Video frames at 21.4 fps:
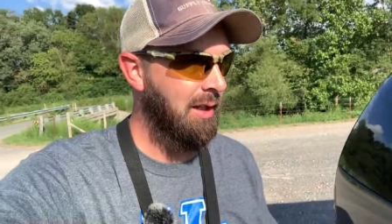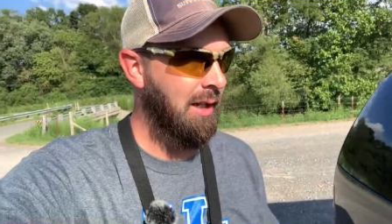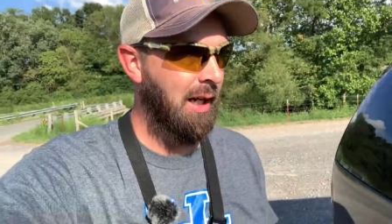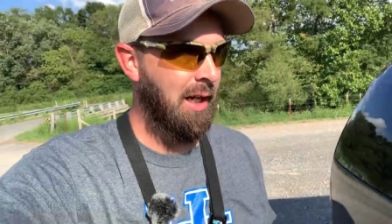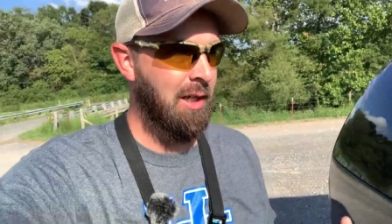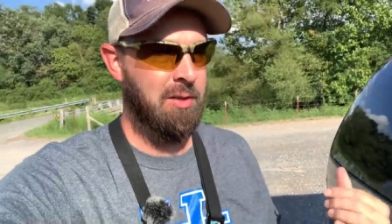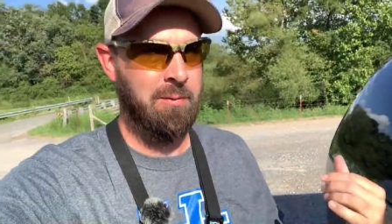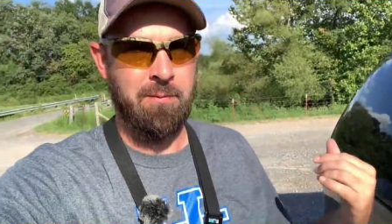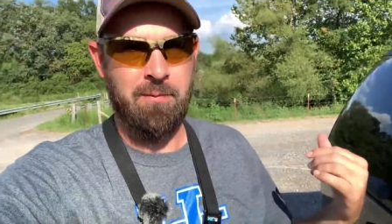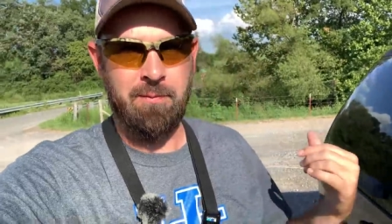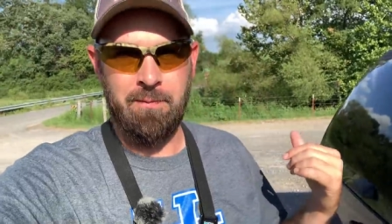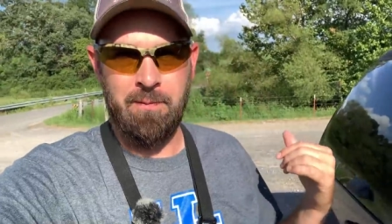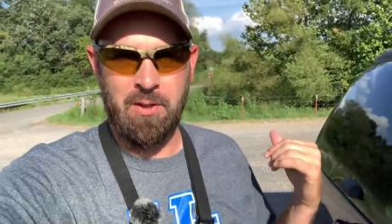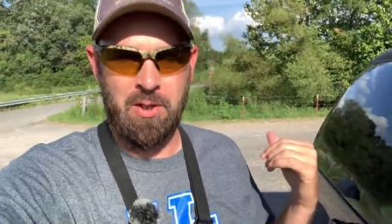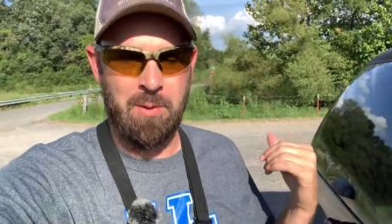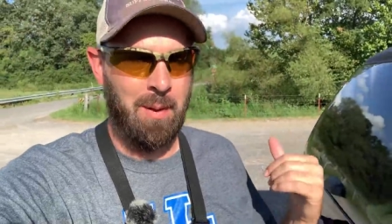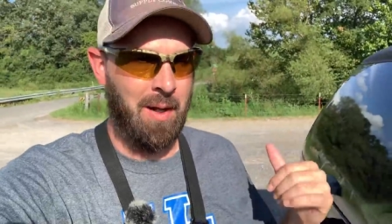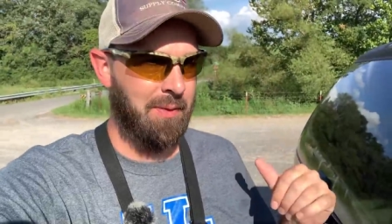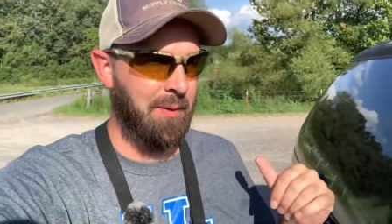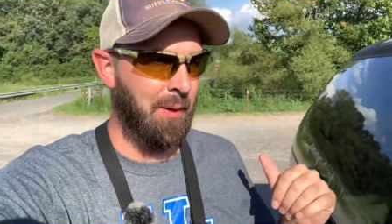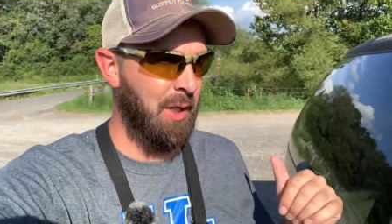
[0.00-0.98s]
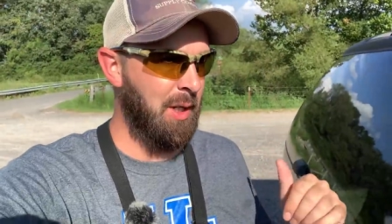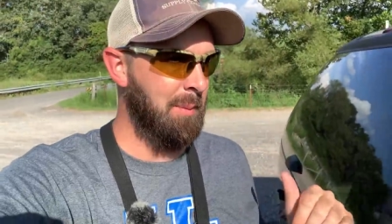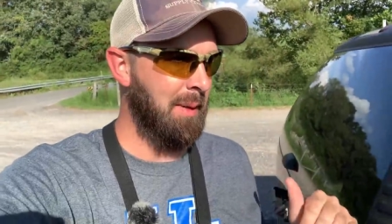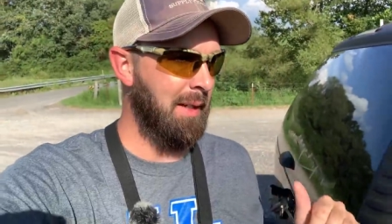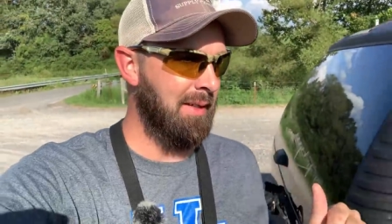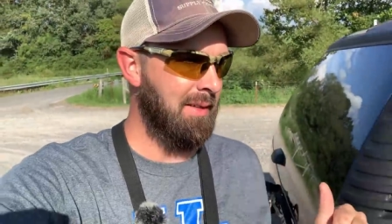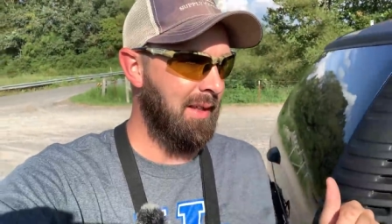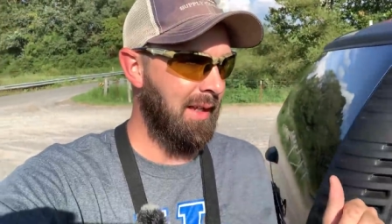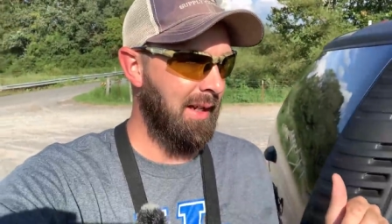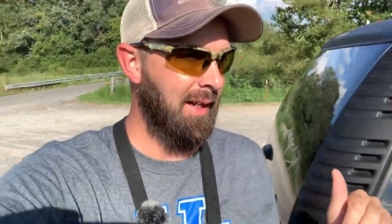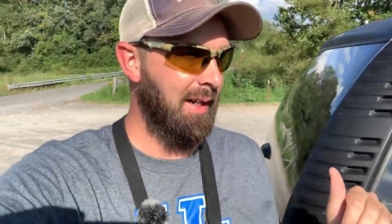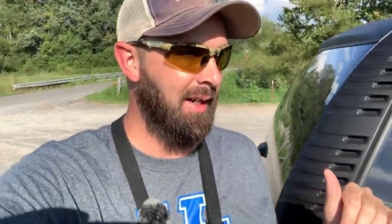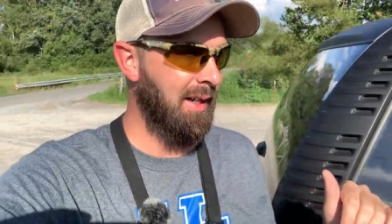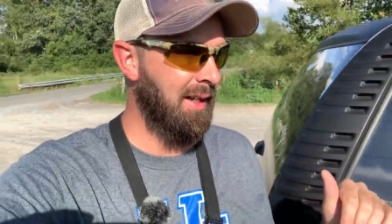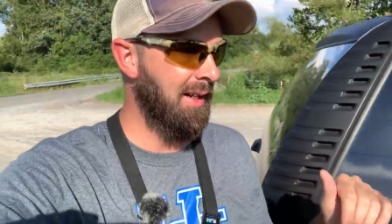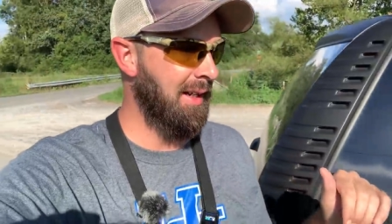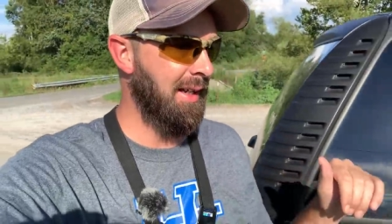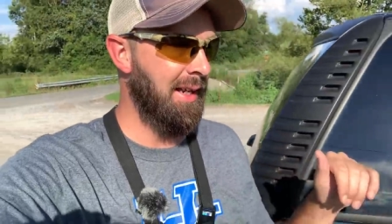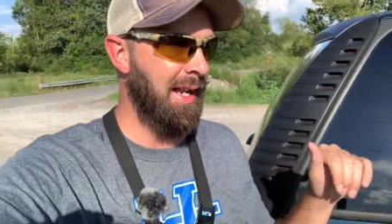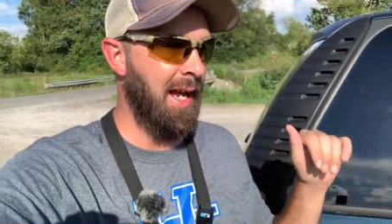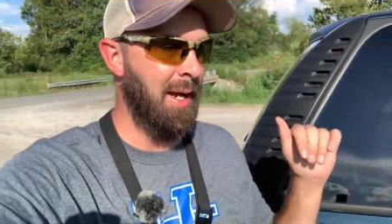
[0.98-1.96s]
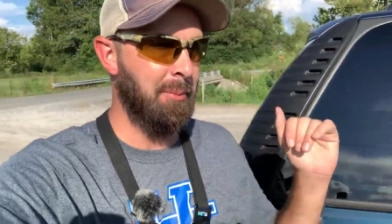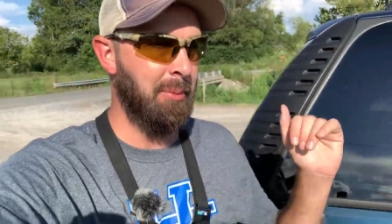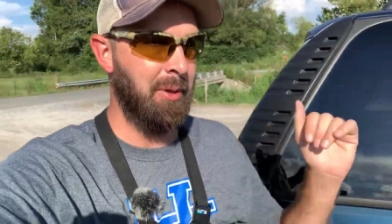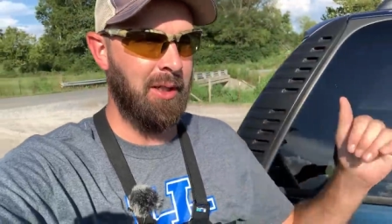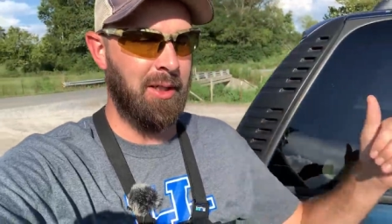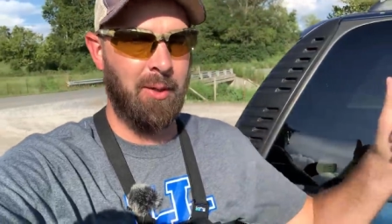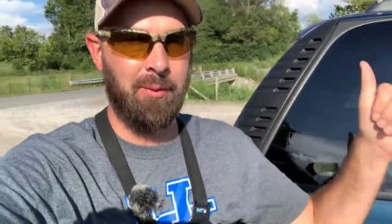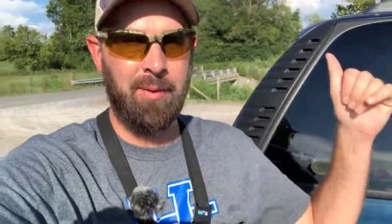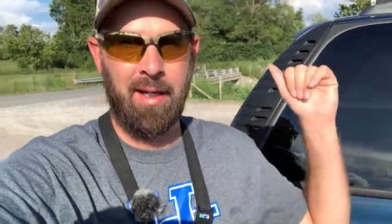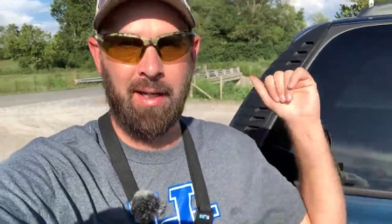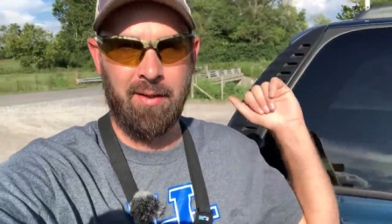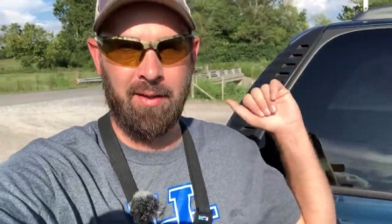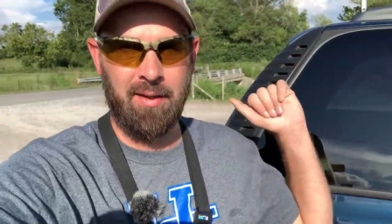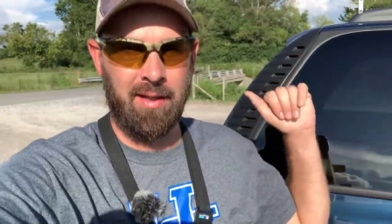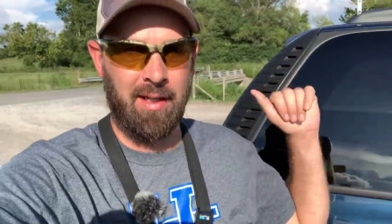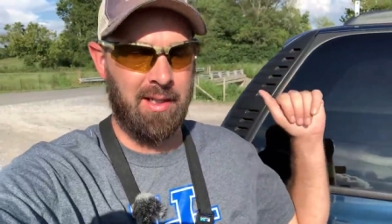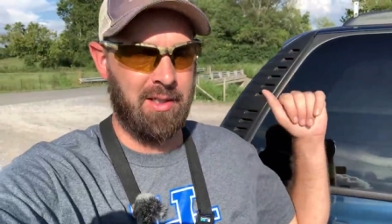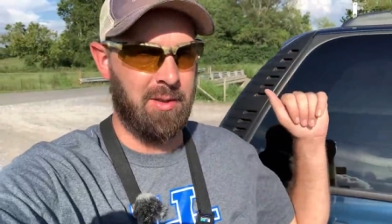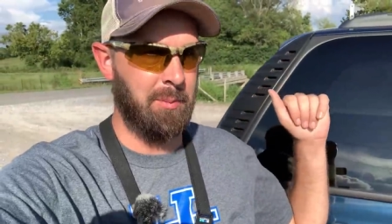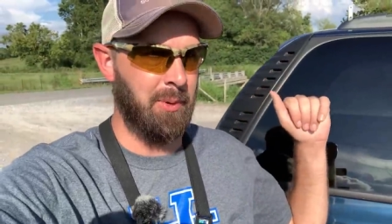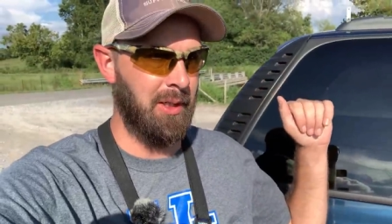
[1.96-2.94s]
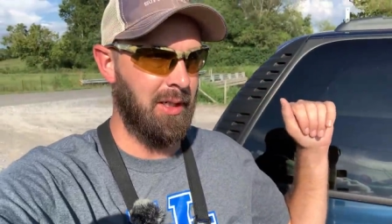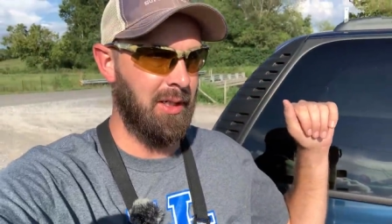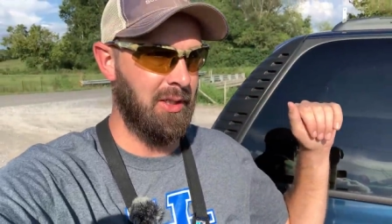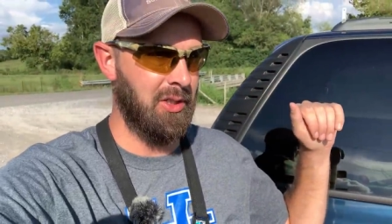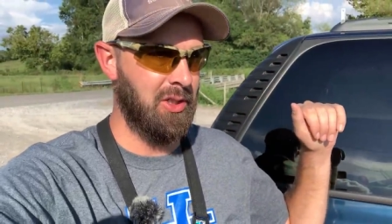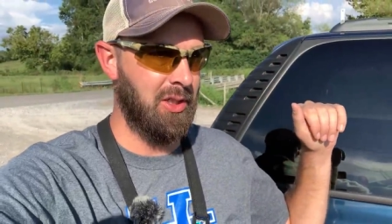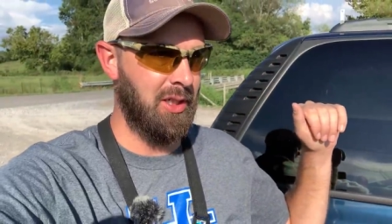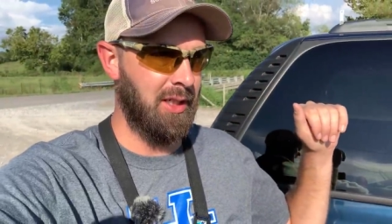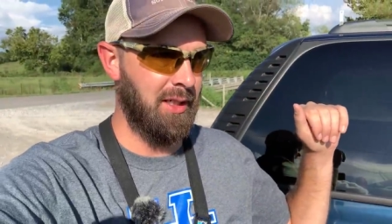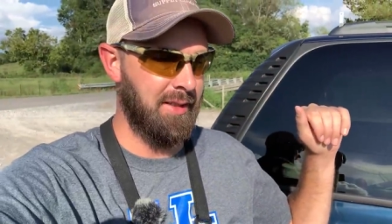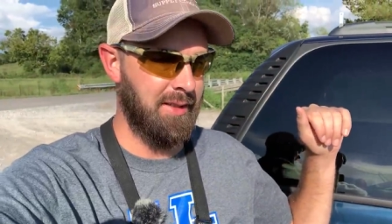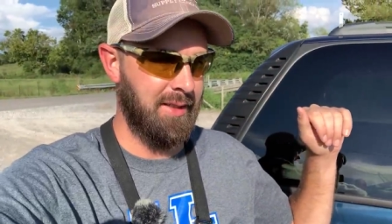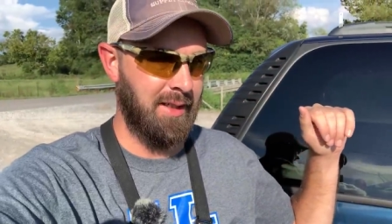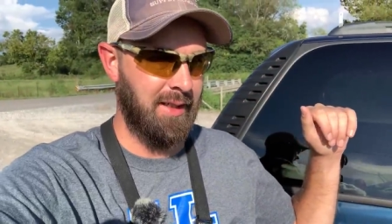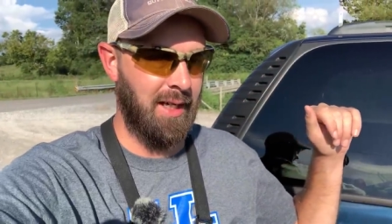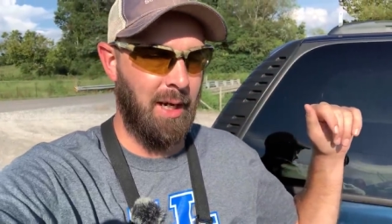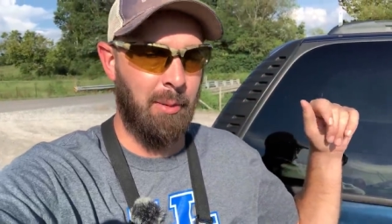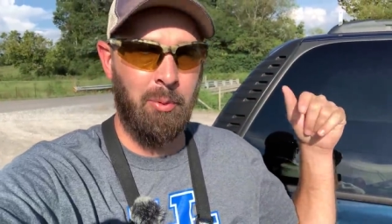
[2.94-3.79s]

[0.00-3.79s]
I fished about 30 minutes there, and now I'm gonna go down to the next bridge because uh,